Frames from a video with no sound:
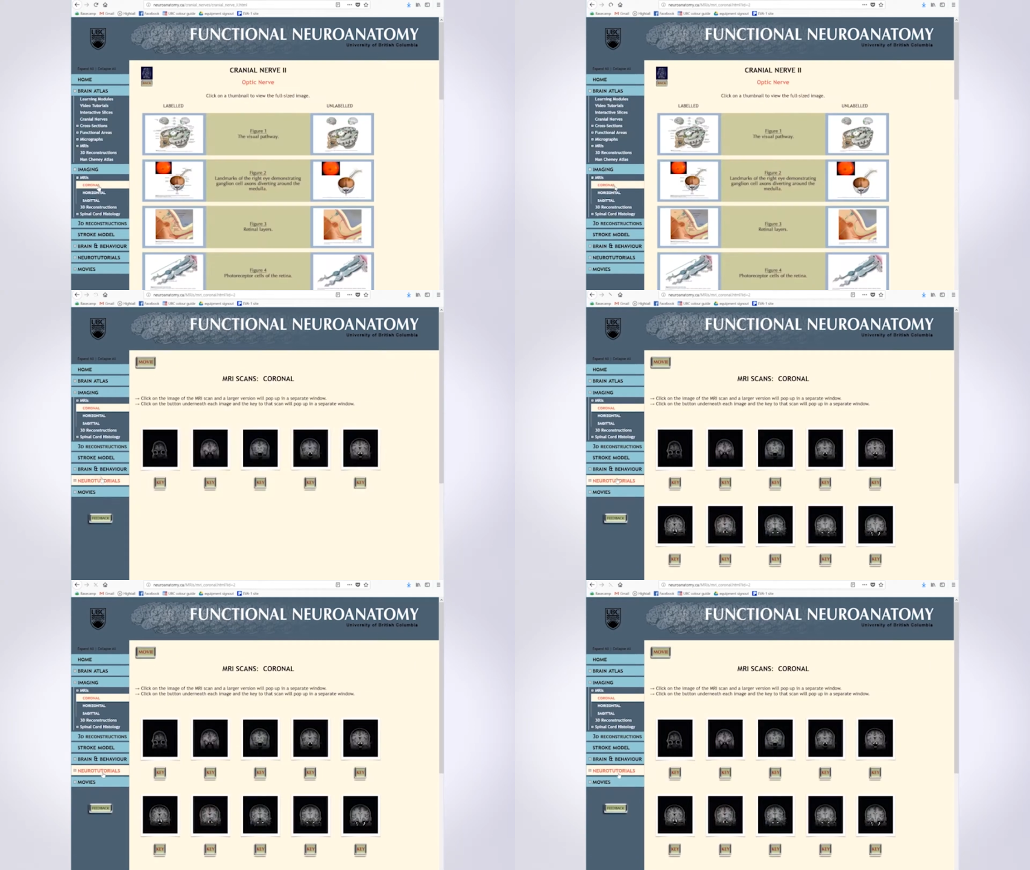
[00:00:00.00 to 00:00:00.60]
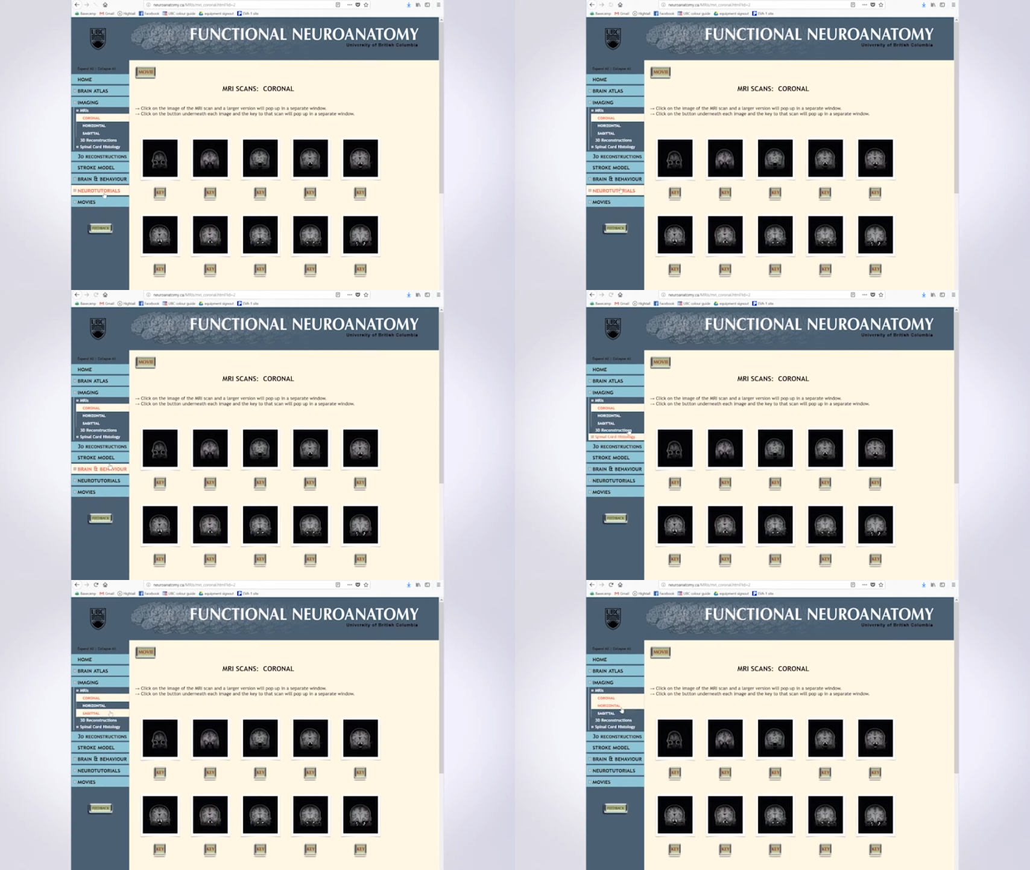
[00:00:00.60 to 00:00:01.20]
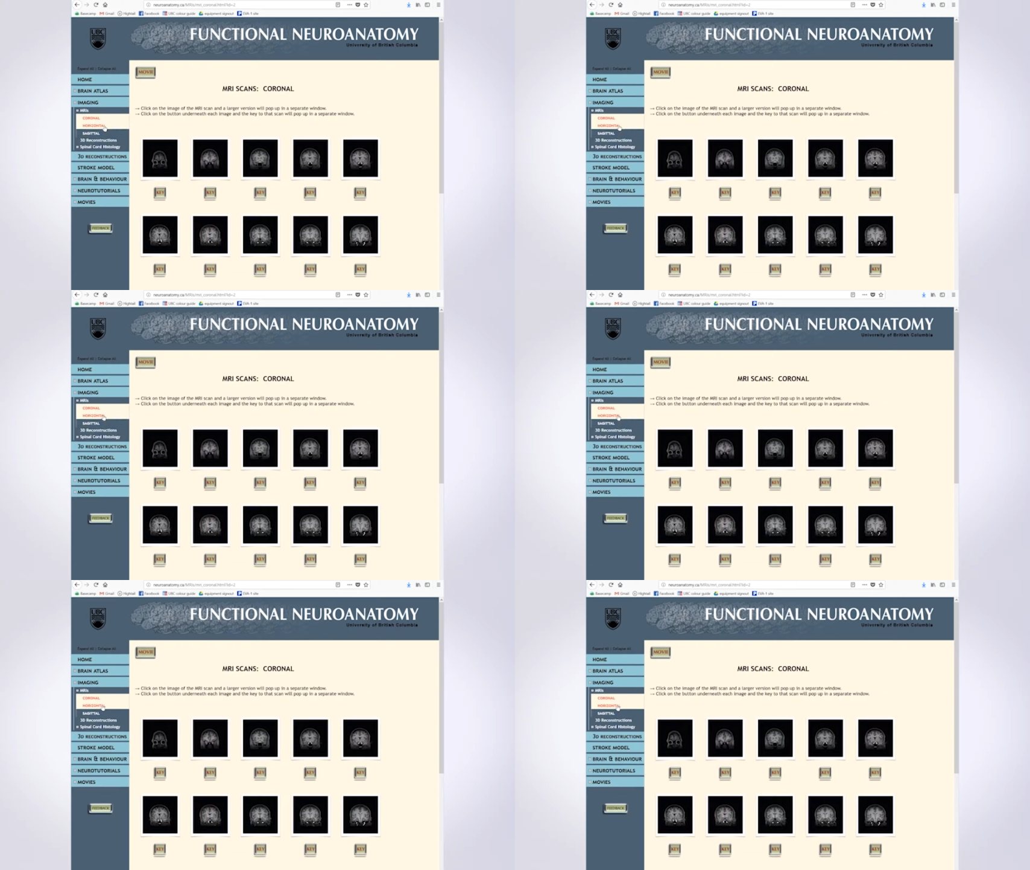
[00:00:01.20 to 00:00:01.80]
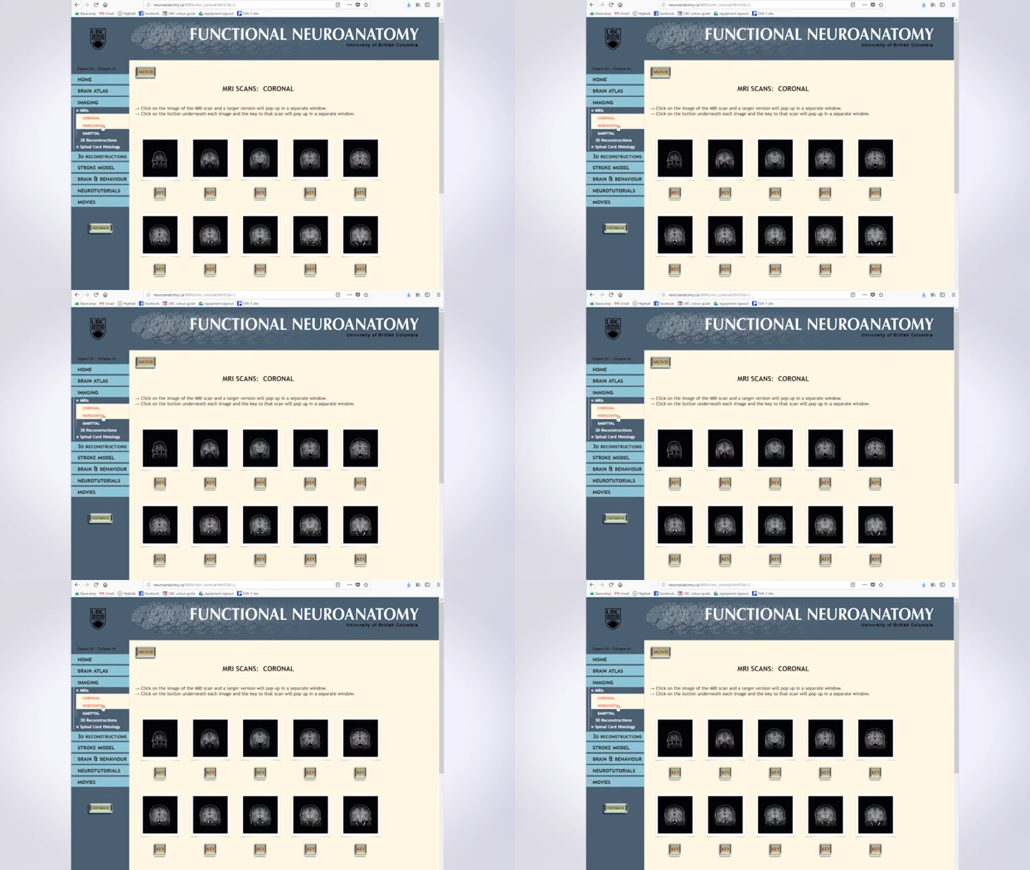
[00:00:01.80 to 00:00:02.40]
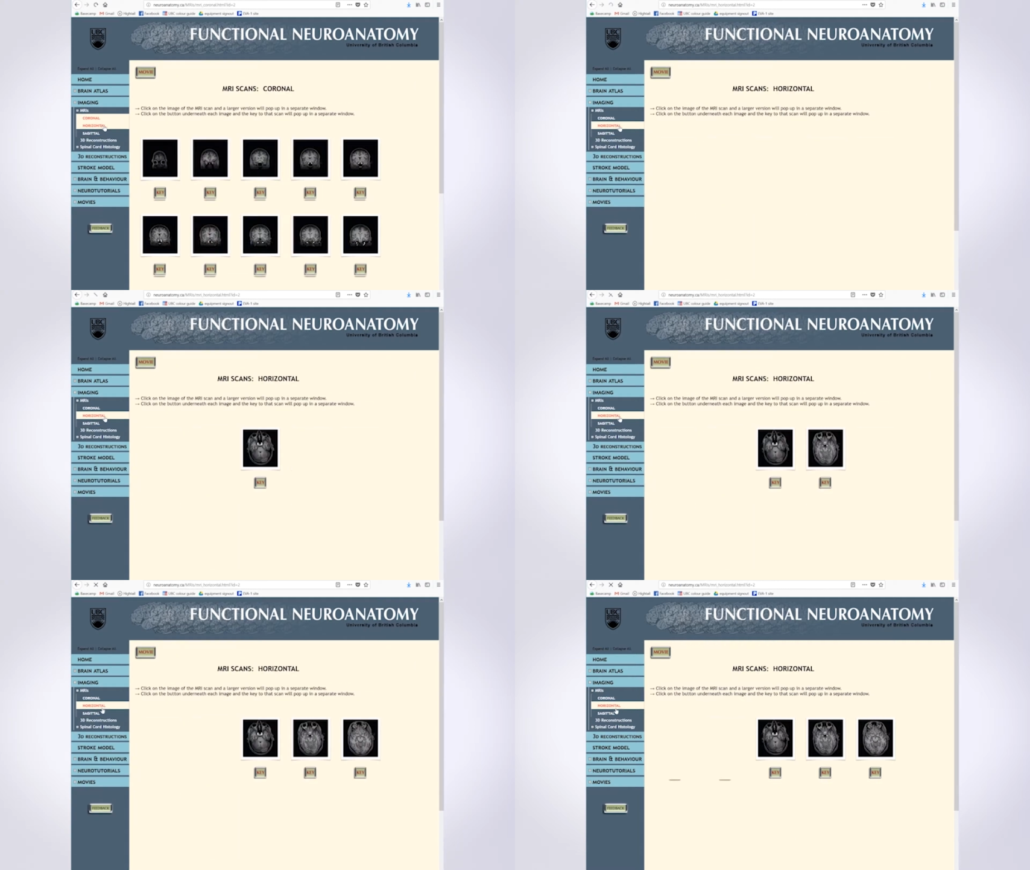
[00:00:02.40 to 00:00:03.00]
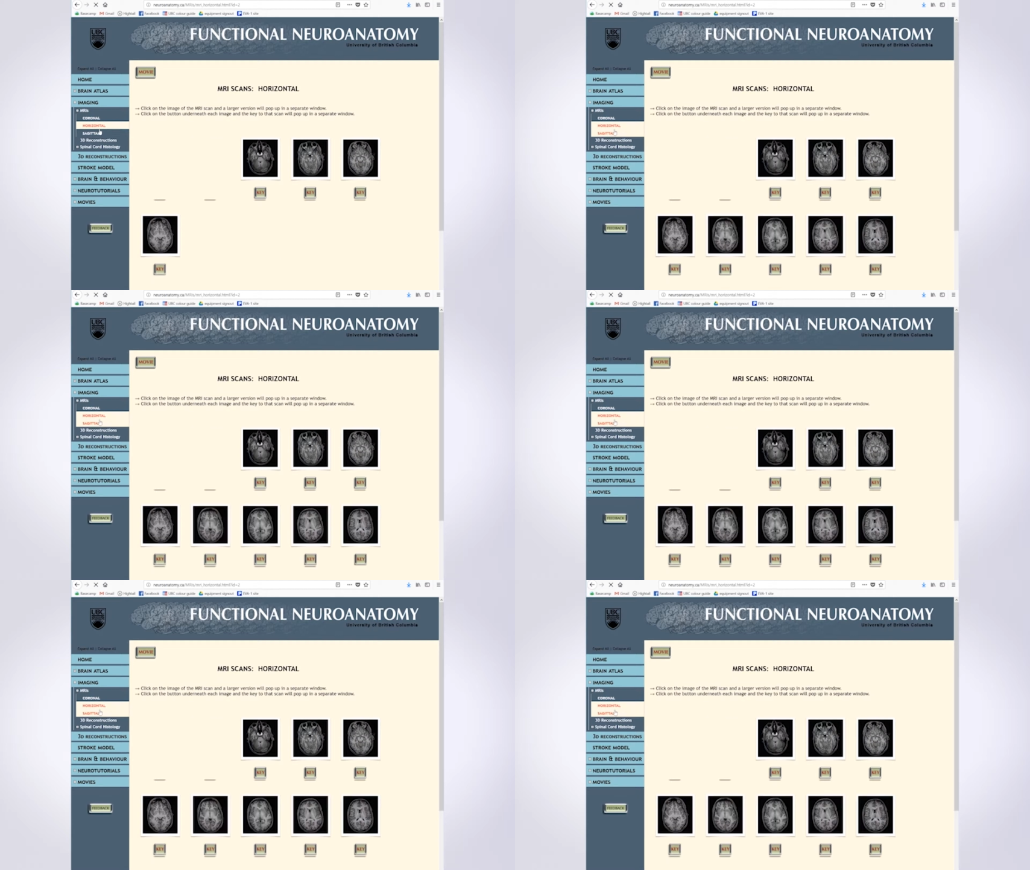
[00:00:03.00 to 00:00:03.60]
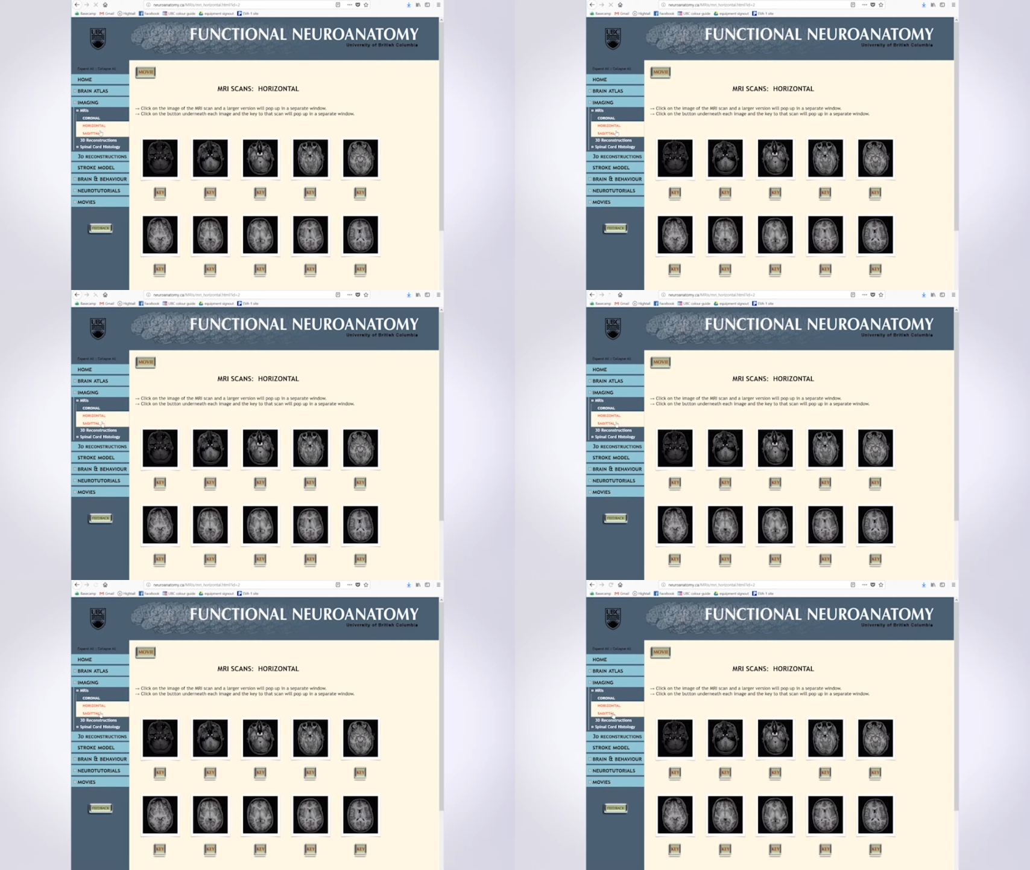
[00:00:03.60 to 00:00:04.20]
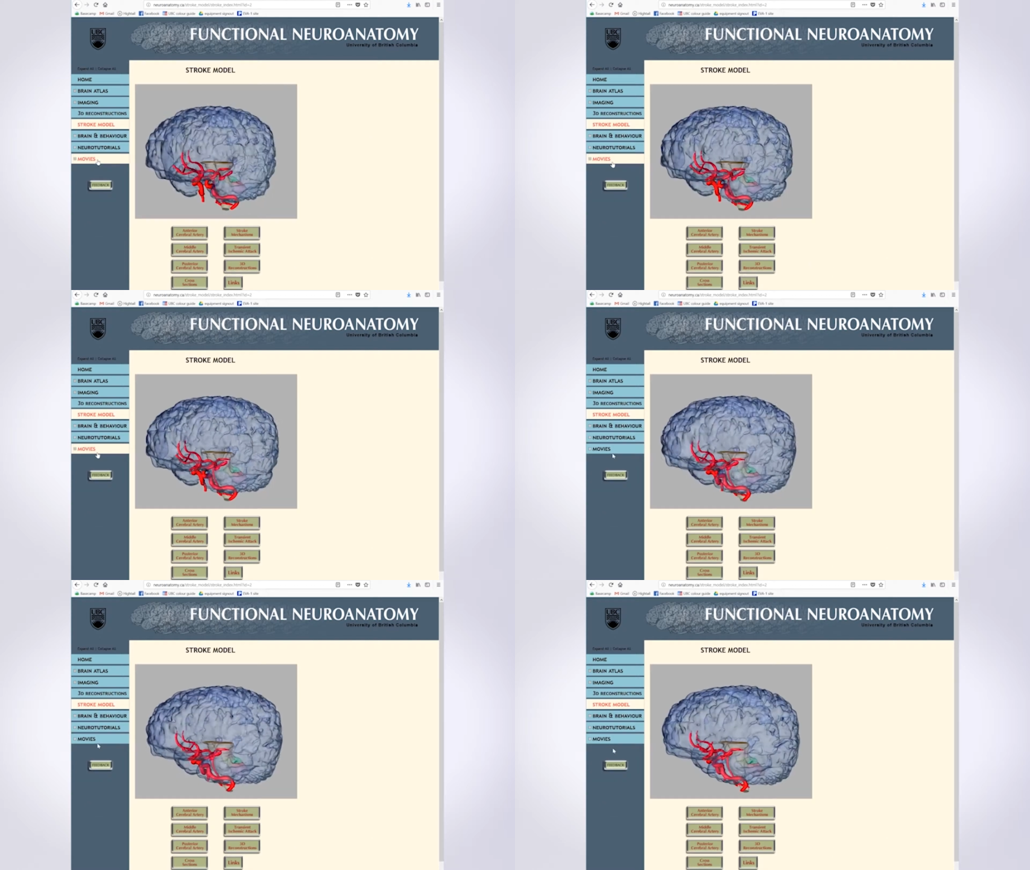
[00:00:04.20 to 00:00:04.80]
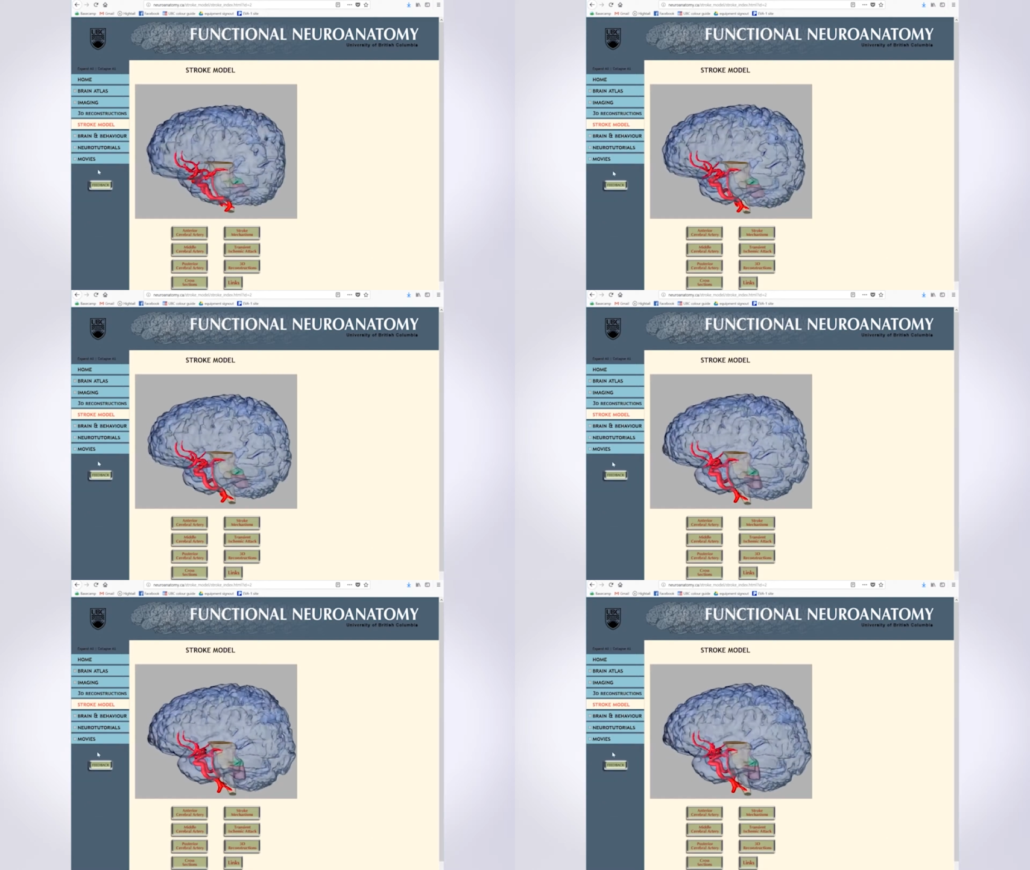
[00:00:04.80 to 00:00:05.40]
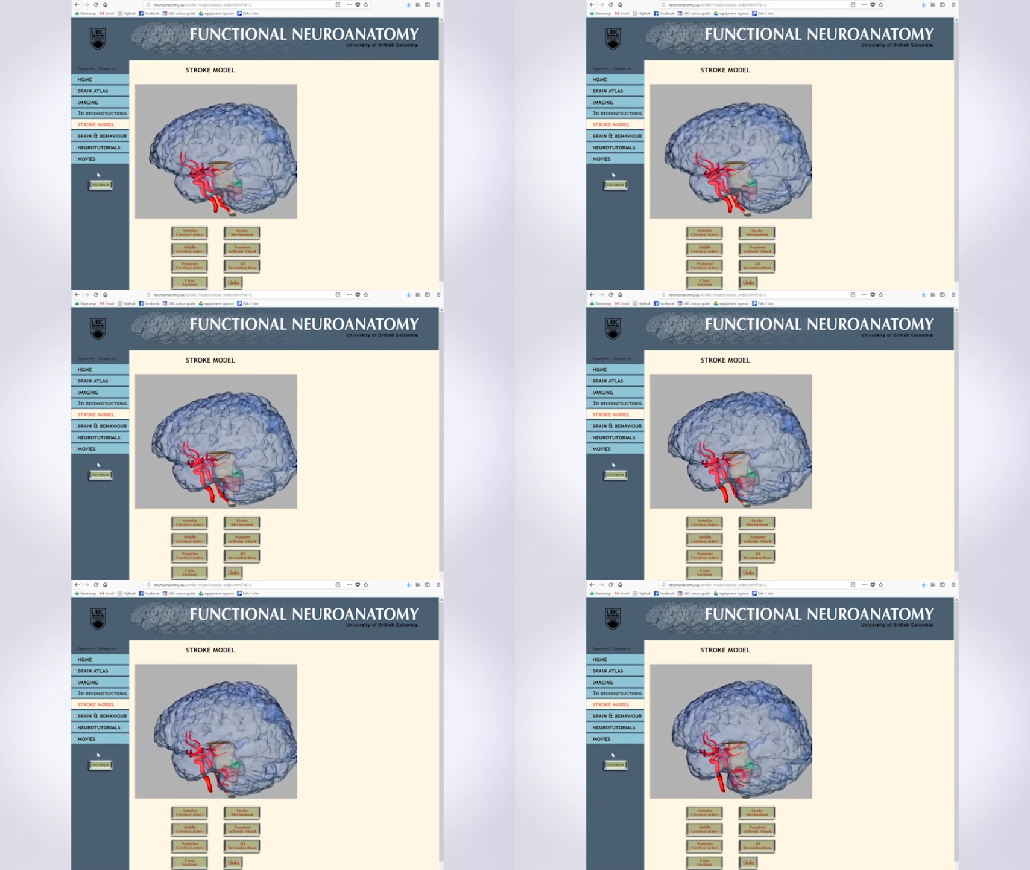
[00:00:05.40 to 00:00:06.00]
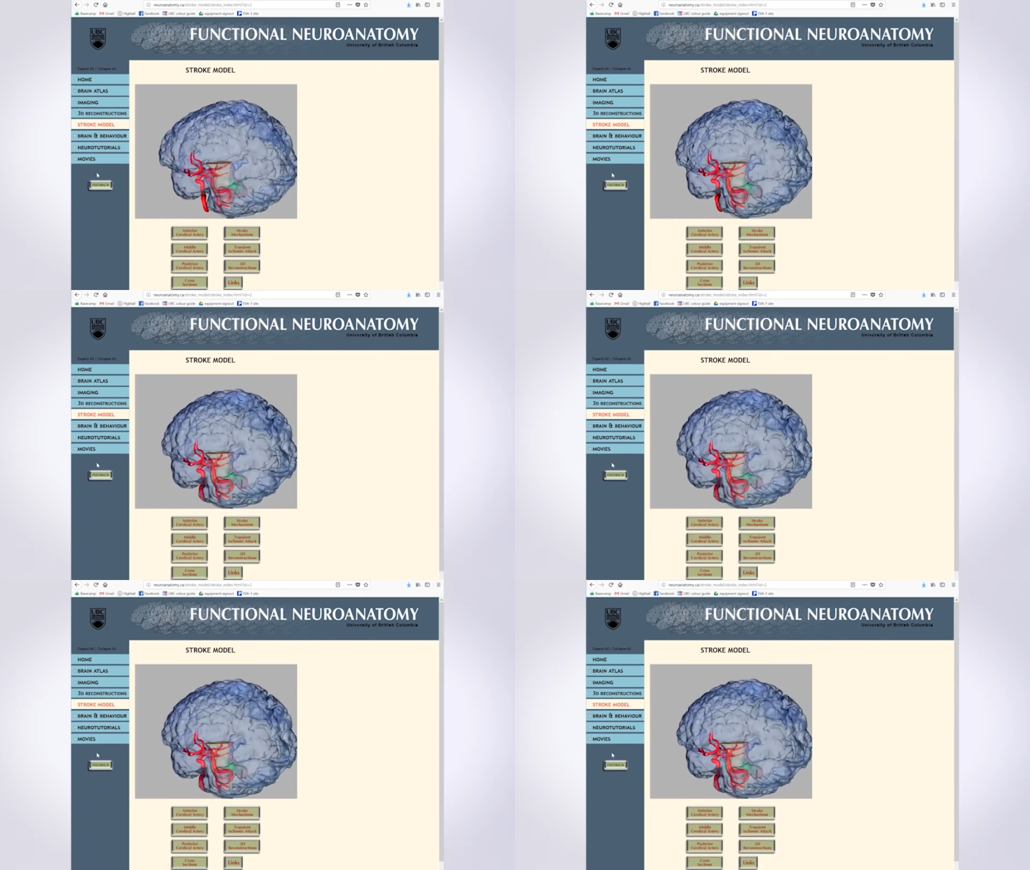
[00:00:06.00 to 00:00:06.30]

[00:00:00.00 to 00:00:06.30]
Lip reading: (no speaker visible)